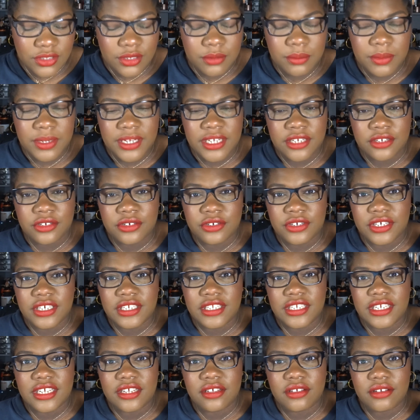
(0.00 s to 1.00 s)
Up Liner
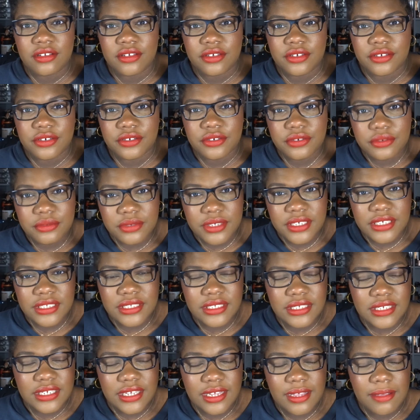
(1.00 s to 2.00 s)
in the color
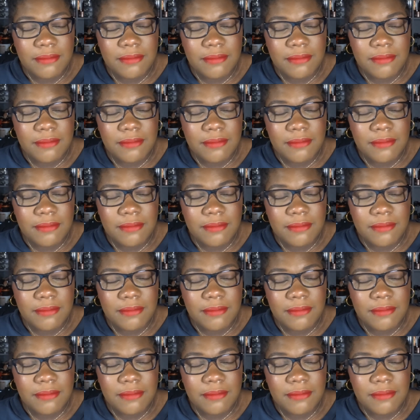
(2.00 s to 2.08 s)
Current.